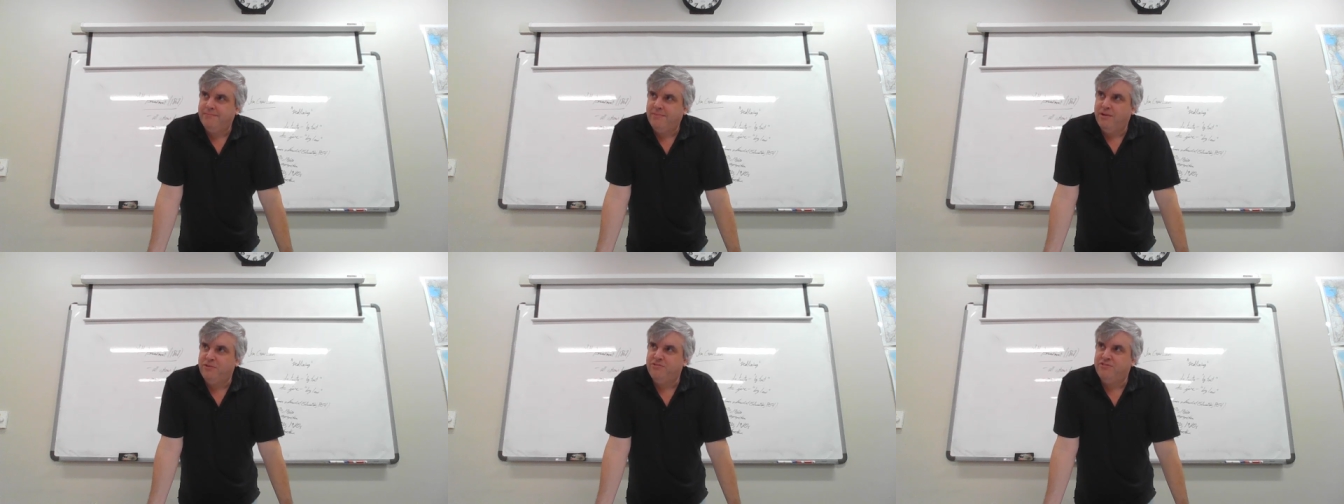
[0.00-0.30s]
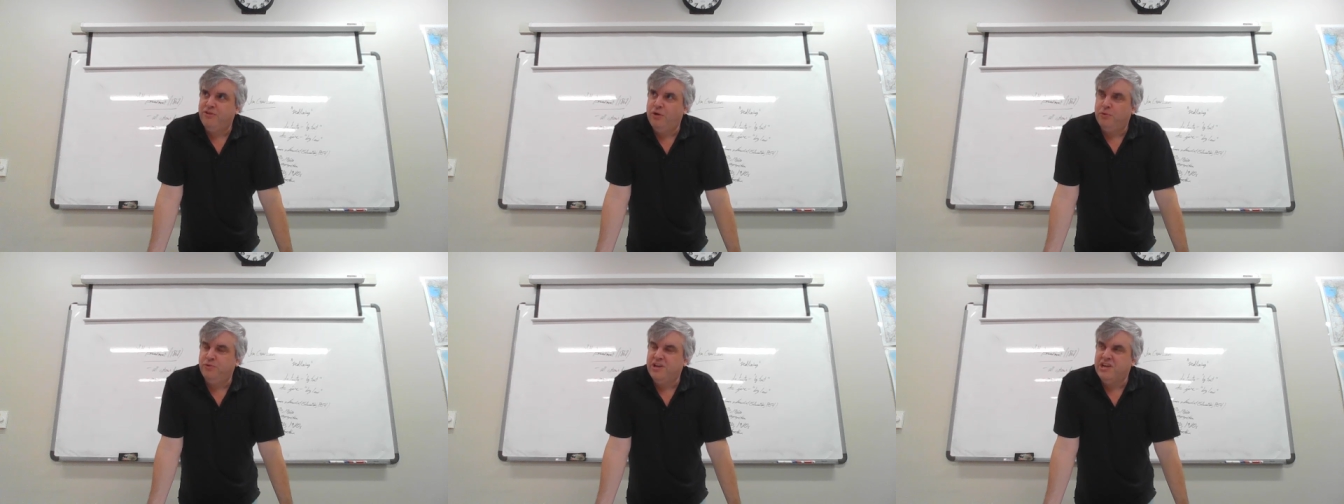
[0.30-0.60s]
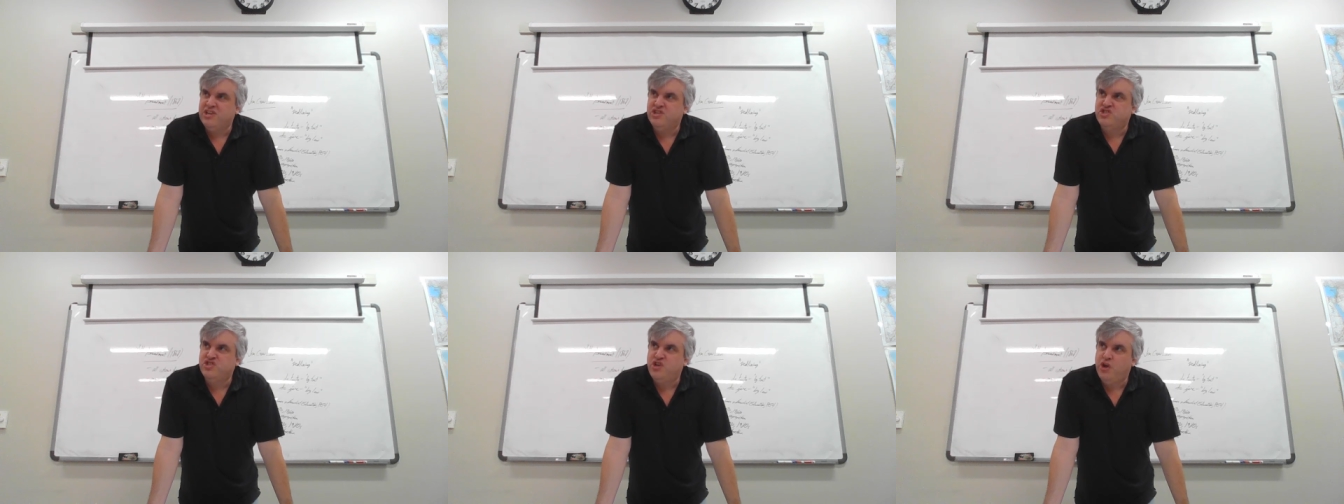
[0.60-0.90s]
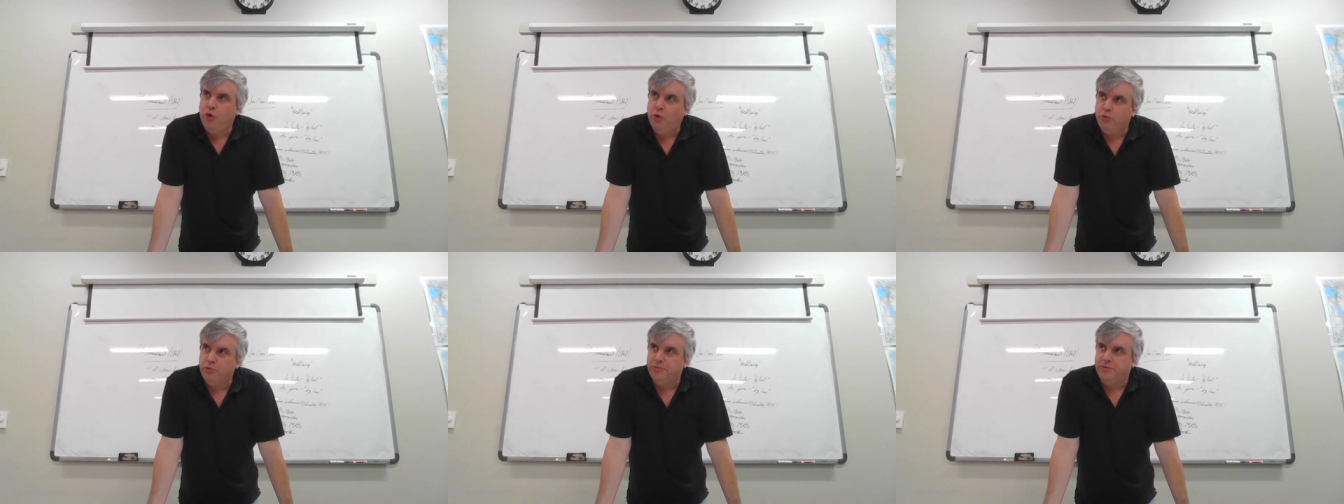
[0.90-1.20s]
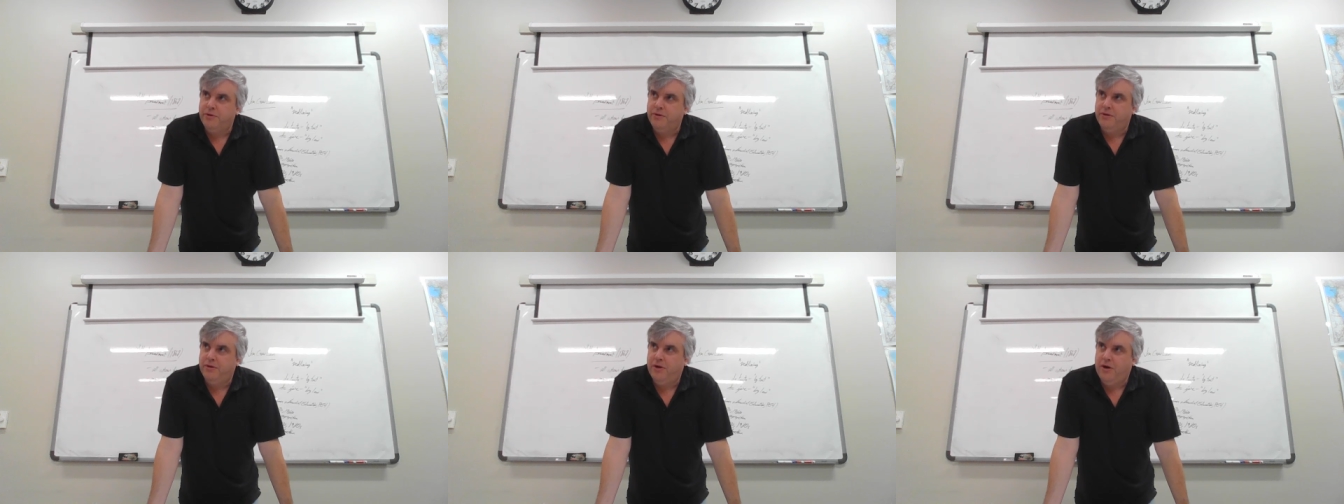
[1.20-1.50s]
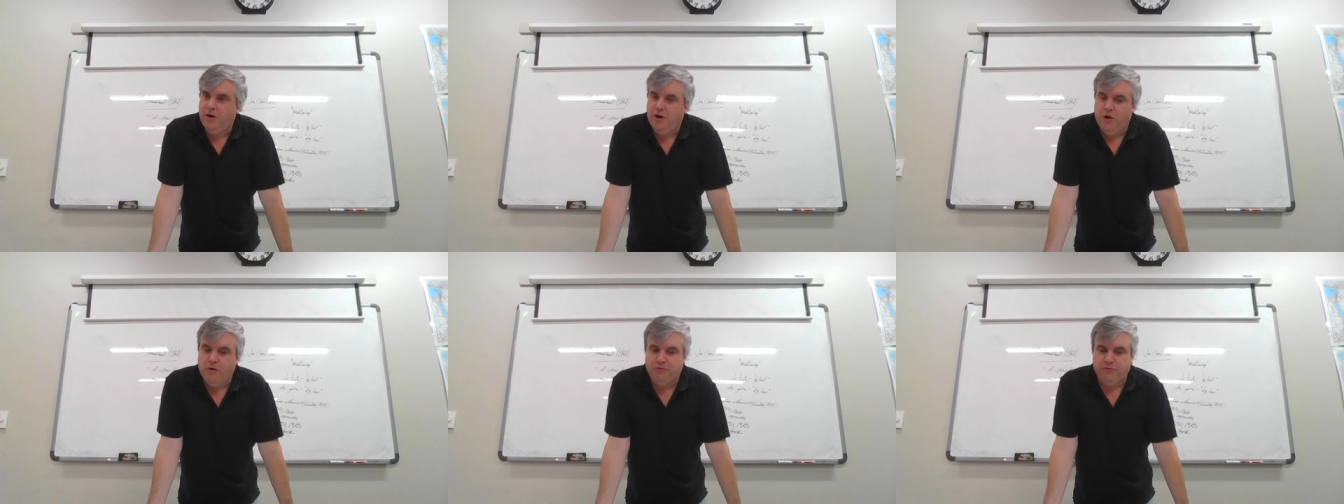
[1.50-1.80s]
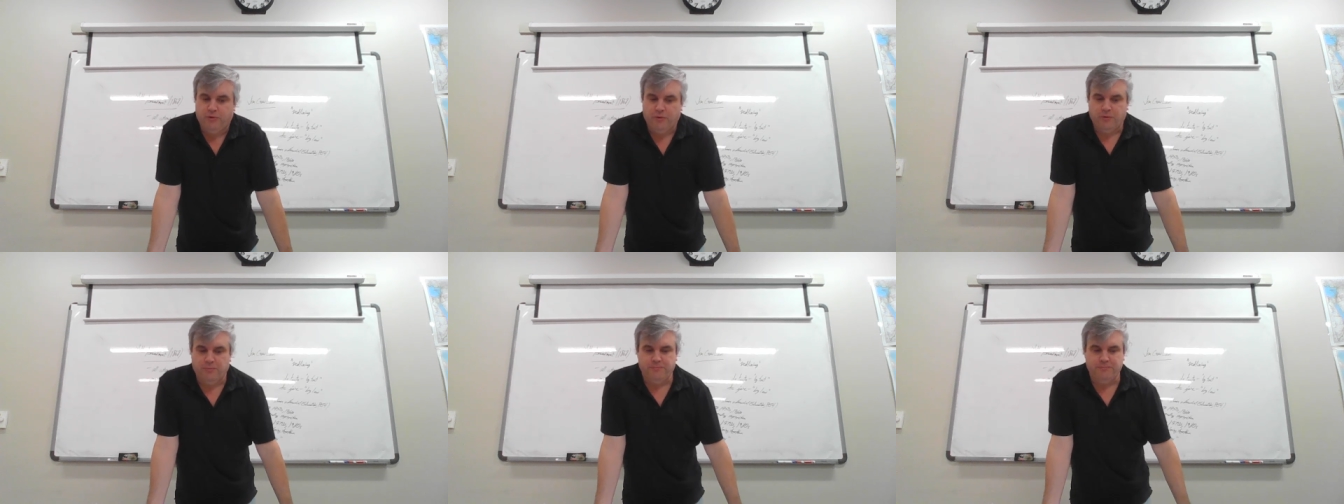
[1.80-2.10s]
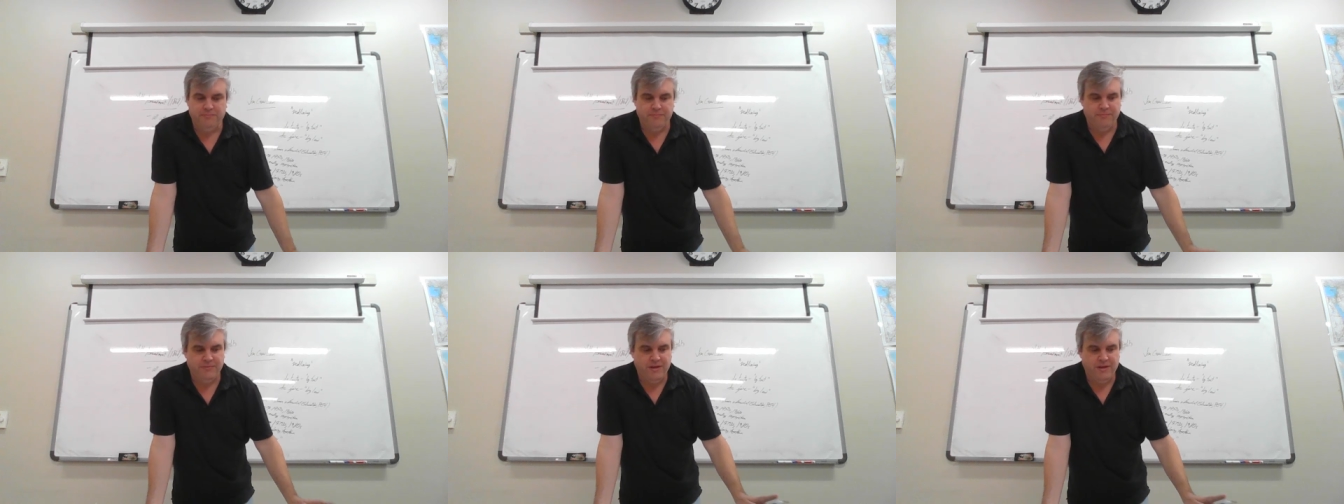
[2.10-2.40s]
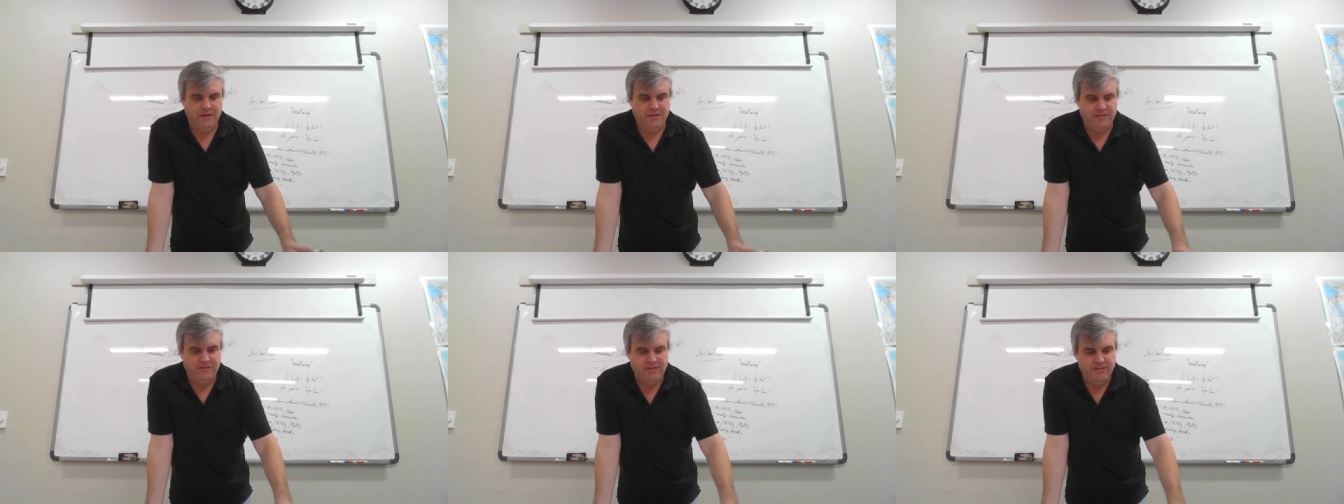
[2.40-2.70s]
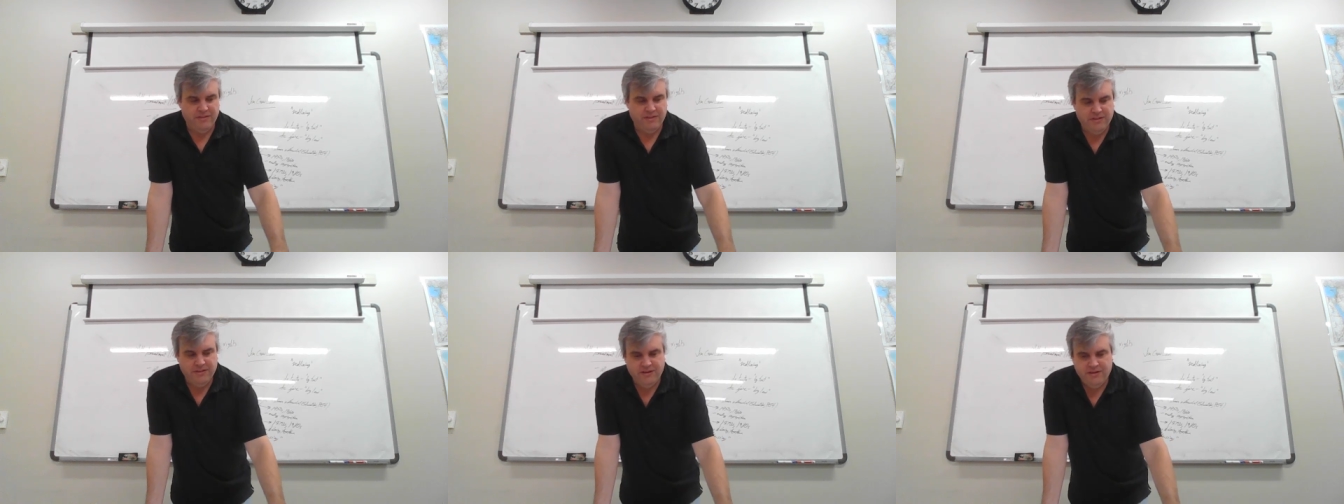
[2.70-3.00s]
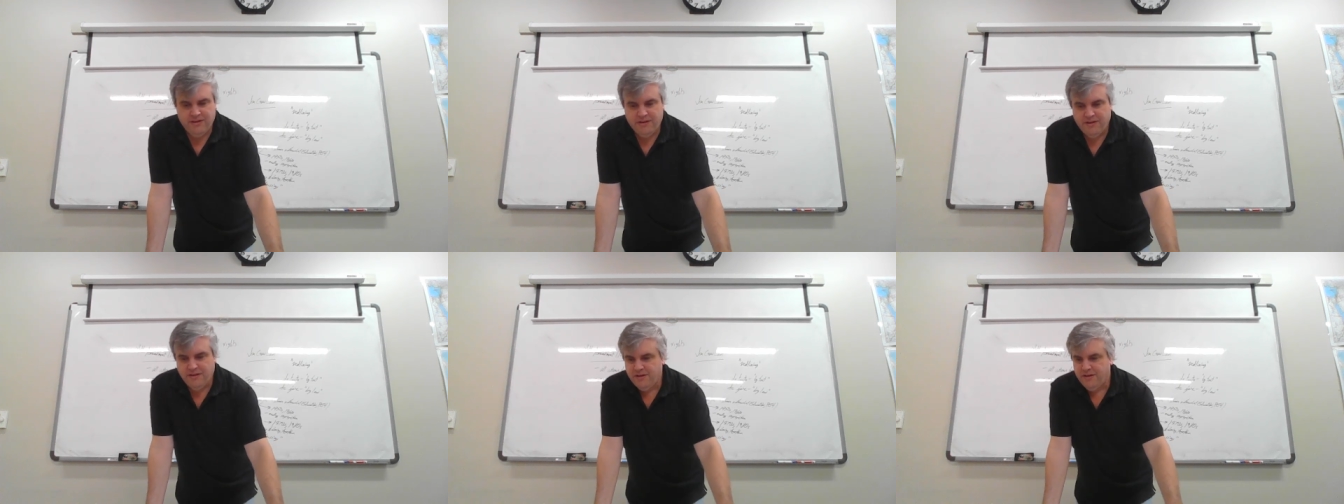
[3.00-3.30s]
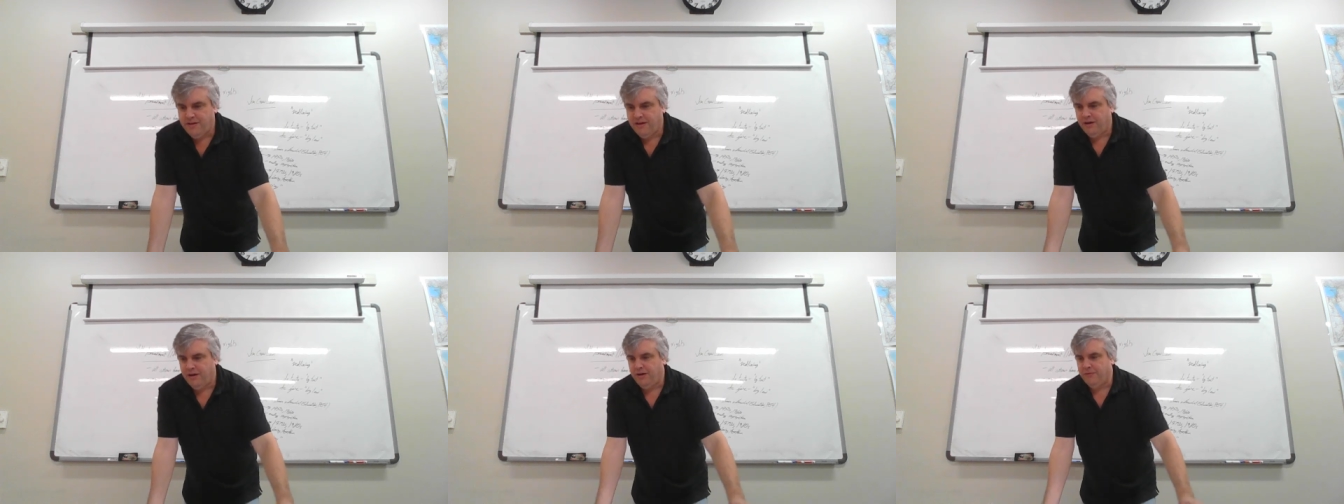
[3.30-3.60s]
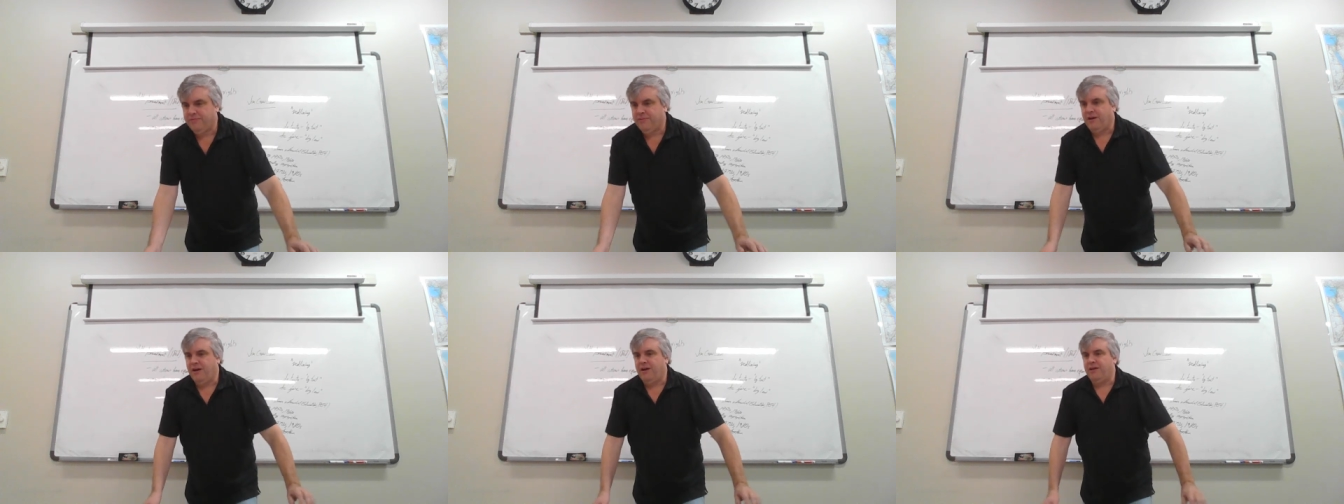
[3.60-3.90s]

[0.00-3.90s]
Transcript: They're assaulting children over uh, the